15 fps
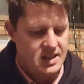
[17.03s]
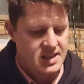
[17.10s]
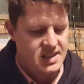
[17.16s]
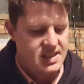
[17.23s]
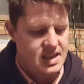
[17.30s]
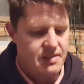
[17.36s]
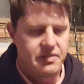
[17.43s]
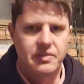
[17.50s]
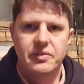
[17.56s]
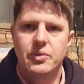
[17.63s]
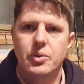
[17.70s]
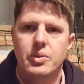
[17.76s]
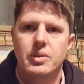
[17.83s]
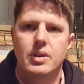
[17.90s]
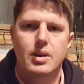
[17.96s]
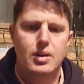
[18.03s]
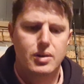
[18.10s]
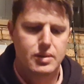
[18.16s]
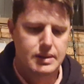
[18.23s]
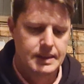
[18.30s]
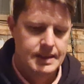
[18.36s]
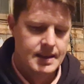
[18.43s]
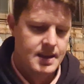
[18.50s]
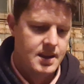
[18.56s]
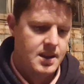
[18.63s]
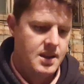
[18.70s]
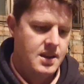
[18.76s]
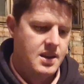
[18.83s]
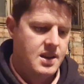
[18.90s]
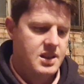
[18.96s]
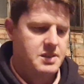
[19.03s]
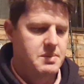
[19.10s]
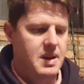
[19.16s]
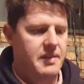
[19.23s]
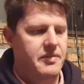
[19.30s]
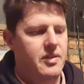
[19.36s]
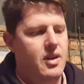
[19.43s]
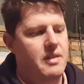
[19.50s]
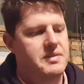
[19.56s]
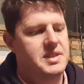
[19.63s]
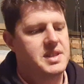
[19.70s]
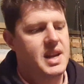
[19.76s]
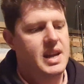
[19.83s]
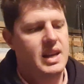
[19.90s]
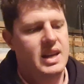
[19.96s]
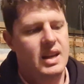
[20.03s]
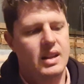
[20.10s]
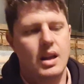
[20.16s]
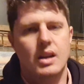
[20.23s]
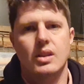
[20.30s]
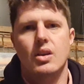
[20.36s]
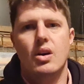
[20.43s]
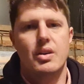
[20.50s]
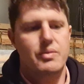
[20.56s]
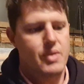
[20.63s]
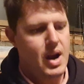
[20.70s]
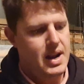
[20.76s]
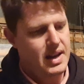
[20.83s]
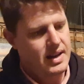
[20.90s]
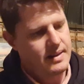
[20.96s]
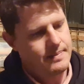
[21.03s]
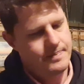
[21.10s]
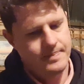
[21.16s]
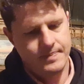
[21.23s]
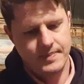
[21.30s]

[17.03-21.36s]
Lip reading: It's 7 foot long, it's about 5 to 10 kilo line rating.